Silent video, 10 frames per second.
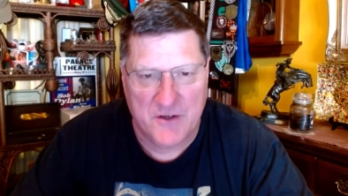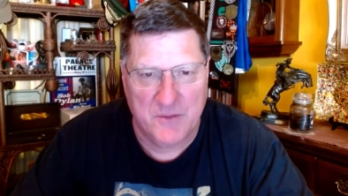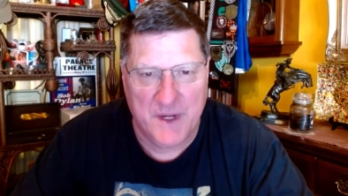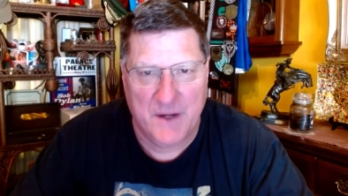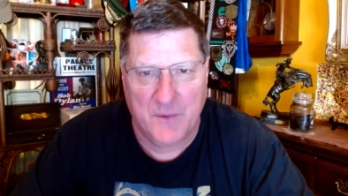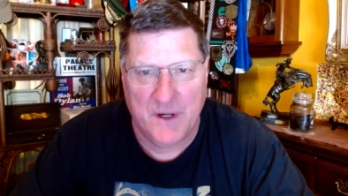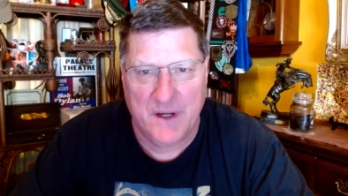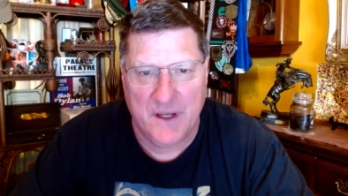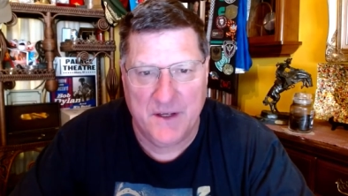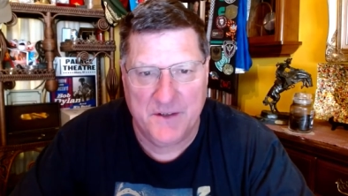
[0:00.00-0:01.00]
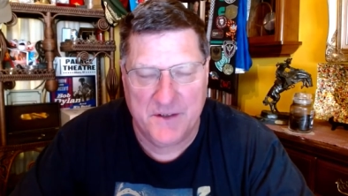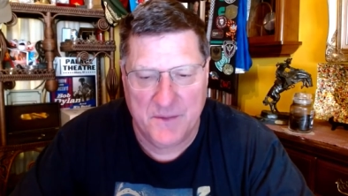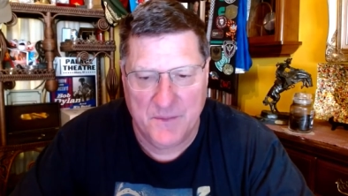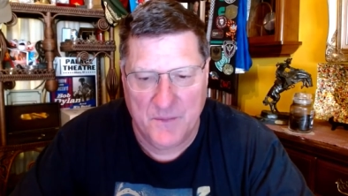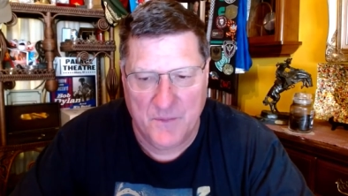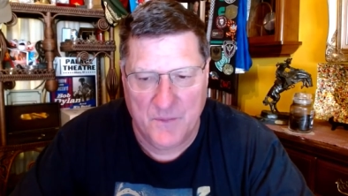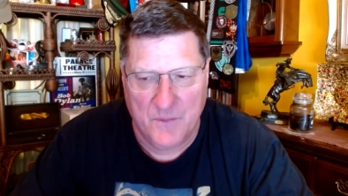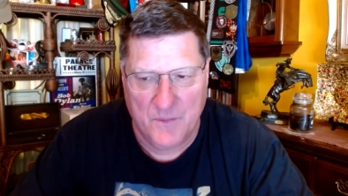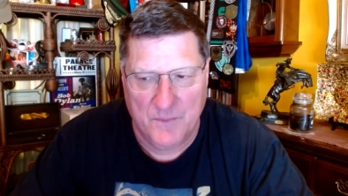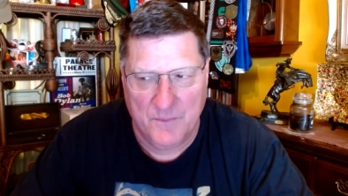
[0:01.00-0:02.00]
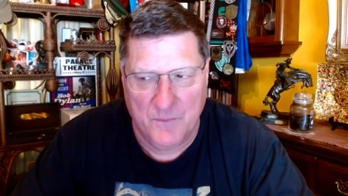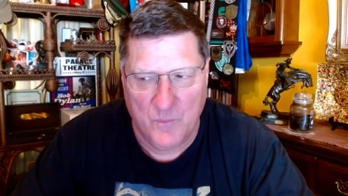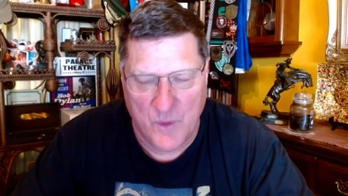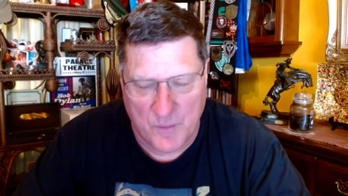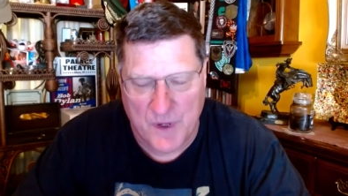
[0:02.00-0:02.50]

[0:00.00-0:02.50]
nature being what it is, we